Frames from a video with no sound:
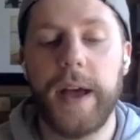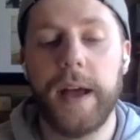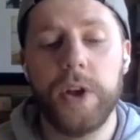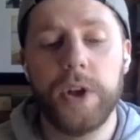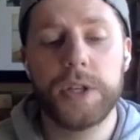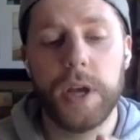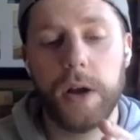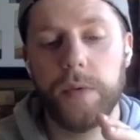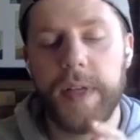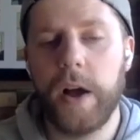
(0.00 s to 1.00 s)
that.
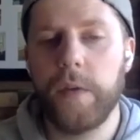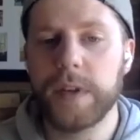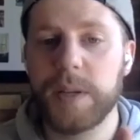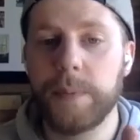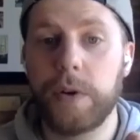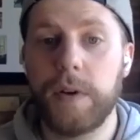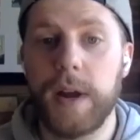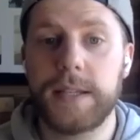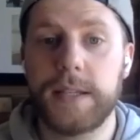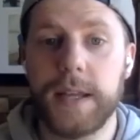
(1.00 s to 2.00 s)
So that obviously
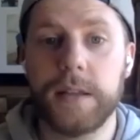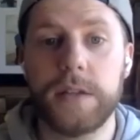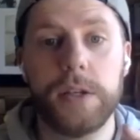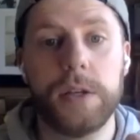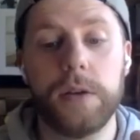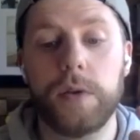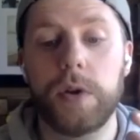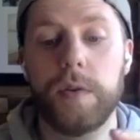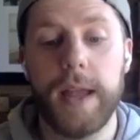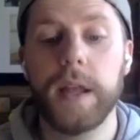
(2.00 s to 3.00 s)
progressed into you
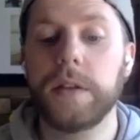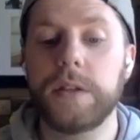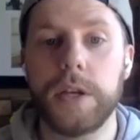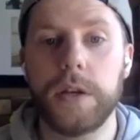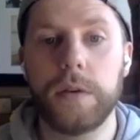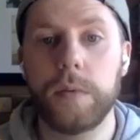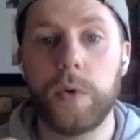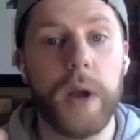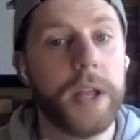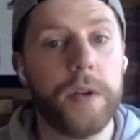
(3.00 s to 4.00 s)
creating two
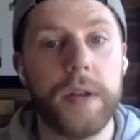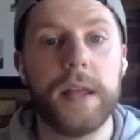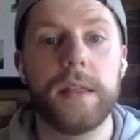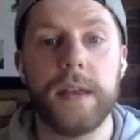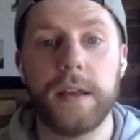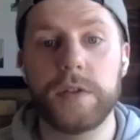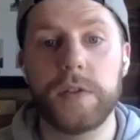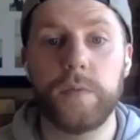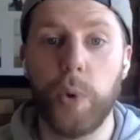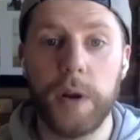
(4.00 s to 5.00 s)
quite unique things.
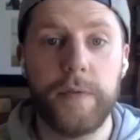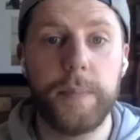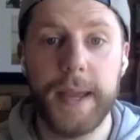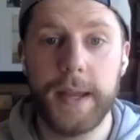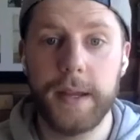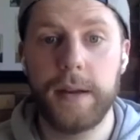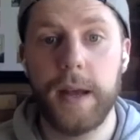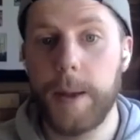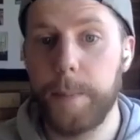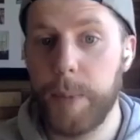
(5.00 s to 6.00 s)
One of being
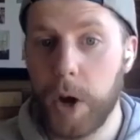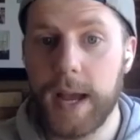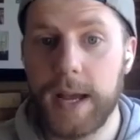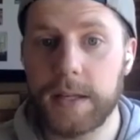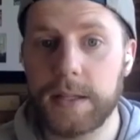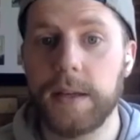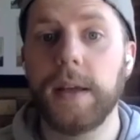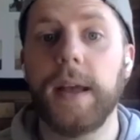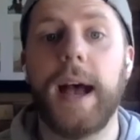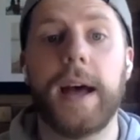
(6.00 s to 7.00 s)
a podcast
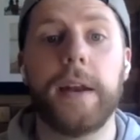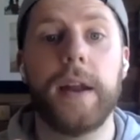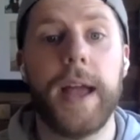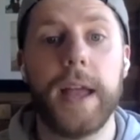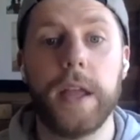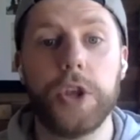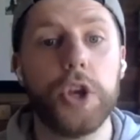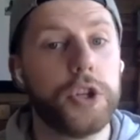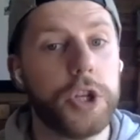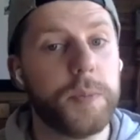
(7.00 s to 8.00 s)
and a
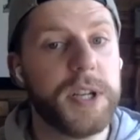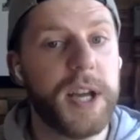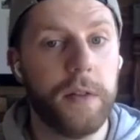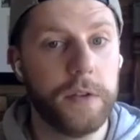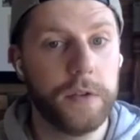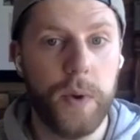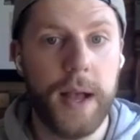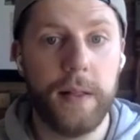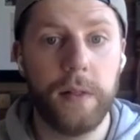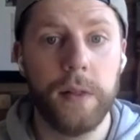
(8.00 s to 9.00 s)
YouTube channel as
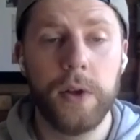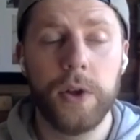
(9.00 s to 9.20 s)
well.